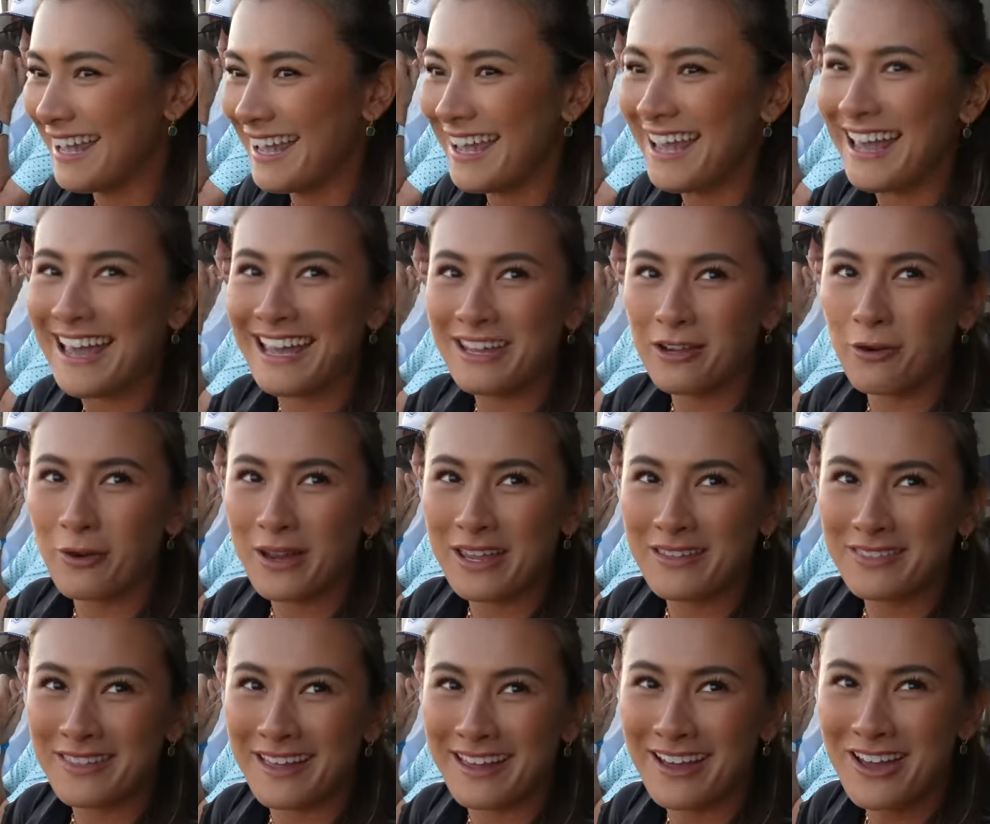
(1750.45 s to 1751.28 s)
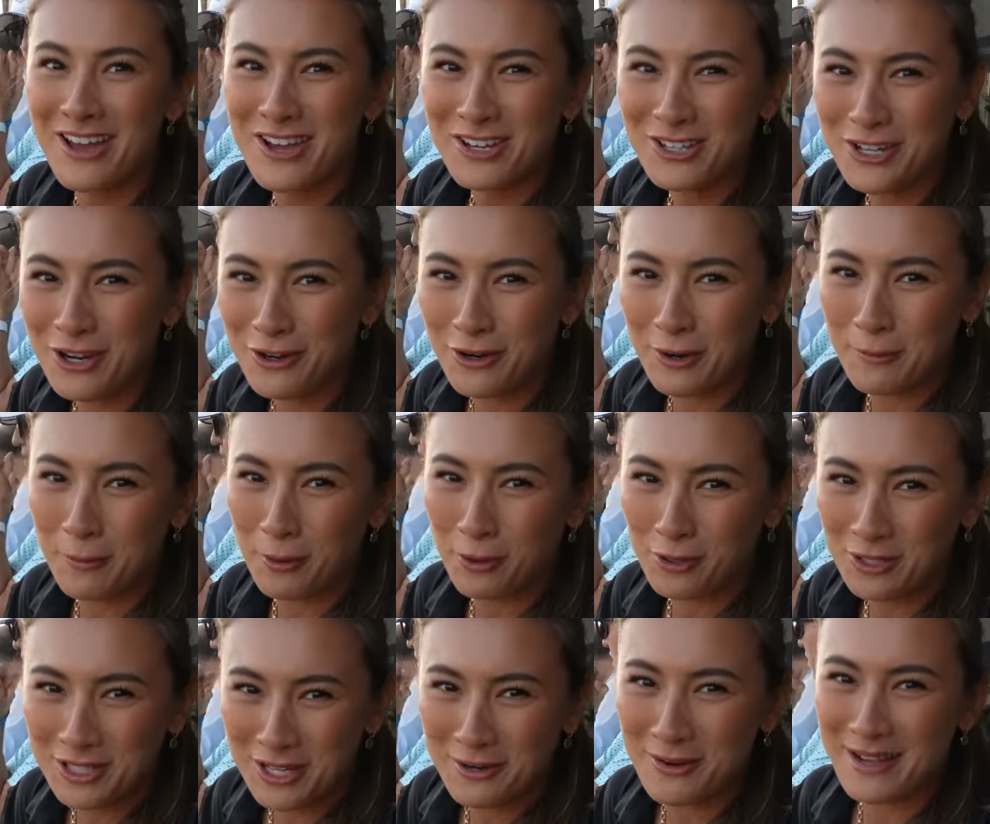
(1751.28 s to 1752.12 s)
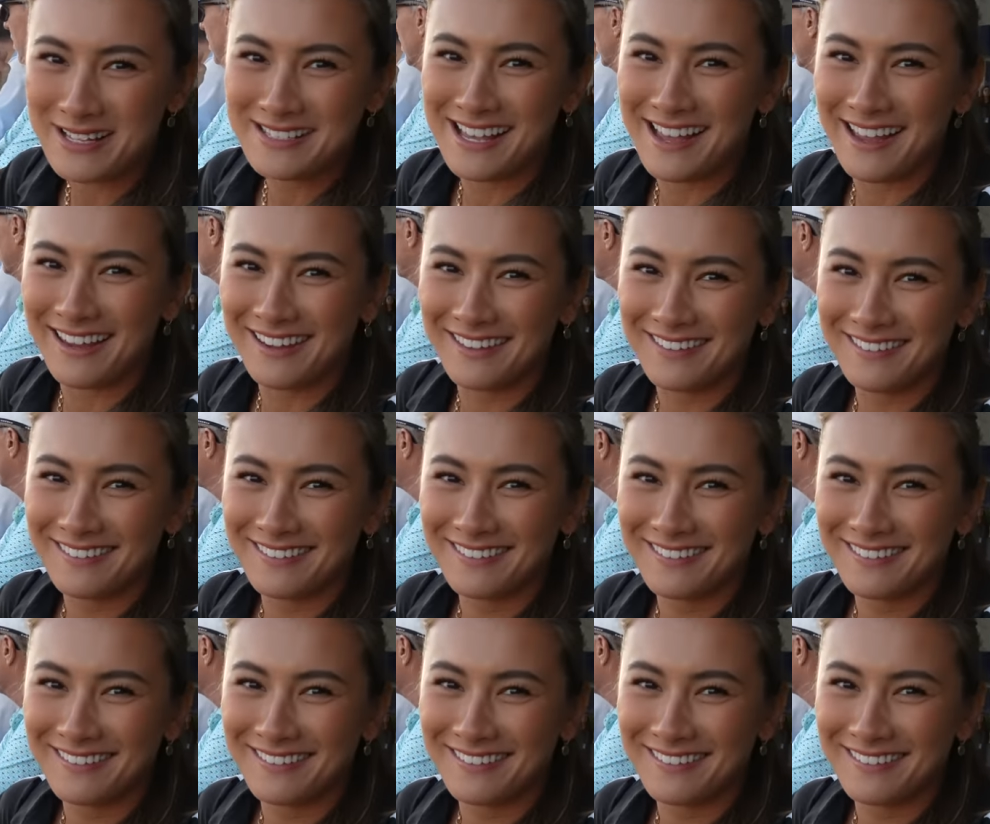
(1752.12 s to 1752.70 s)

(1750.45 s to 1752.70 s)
here you're either Europe or USA.